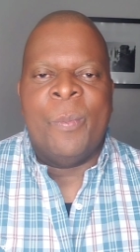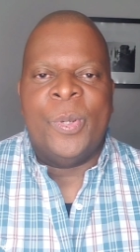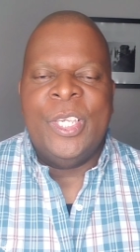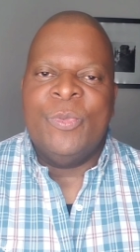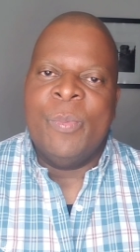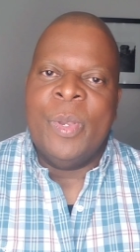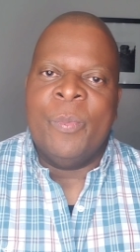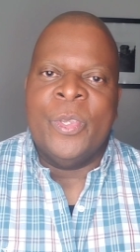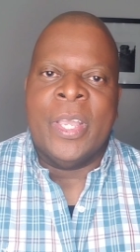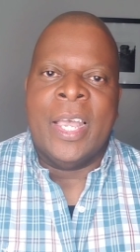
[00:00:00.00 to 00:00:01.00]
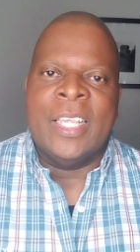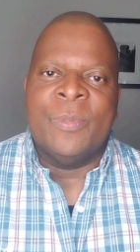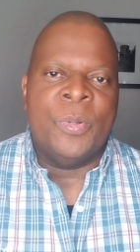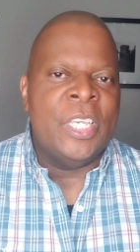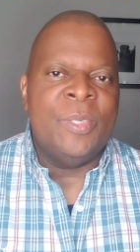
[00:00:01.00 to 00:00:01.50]
And please remember, you
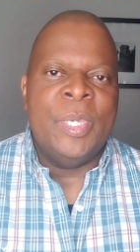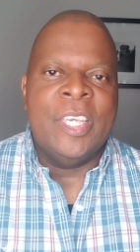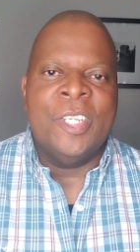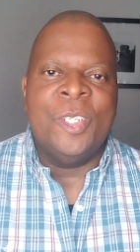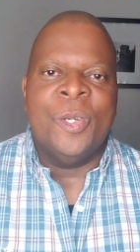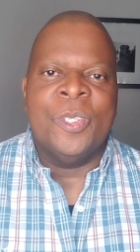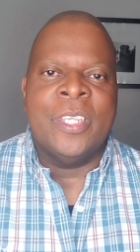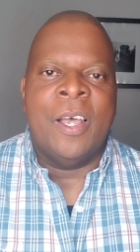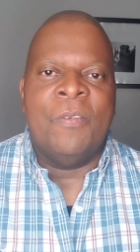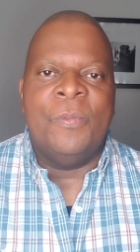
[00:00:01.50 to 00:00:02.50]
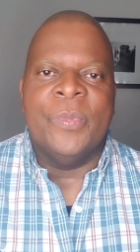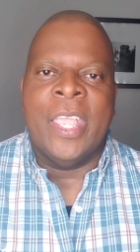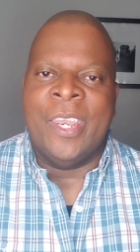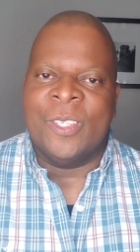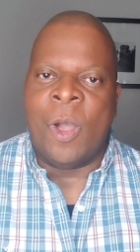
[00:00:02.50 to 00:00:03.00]
guys, please be good to yourself.
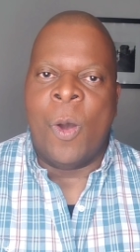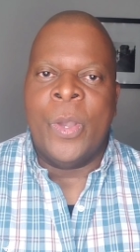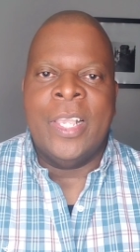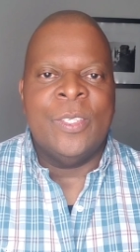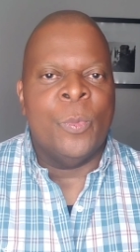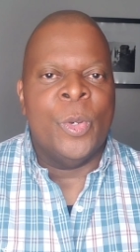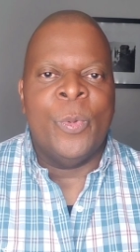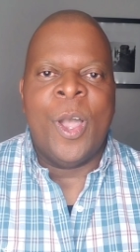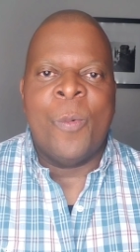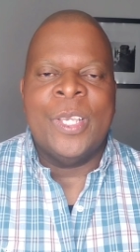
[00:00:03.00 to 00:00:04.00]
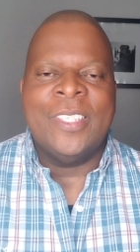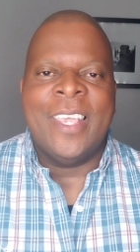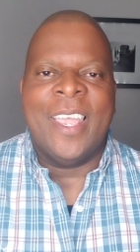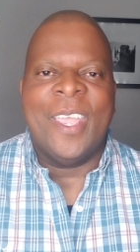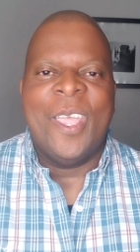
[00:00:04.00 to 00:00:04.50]
And as always, what do we
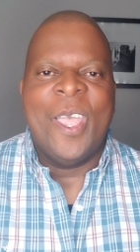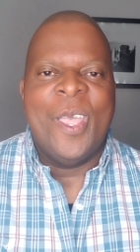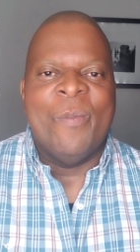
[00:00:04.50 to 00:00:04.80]
always say?